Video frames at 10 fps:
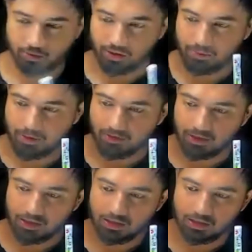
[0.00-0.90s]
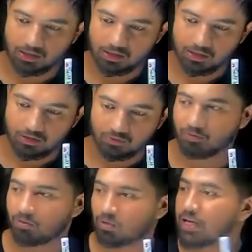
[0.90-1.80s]
to the power
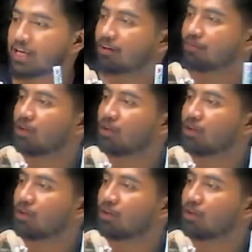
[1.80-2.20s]
4. If you are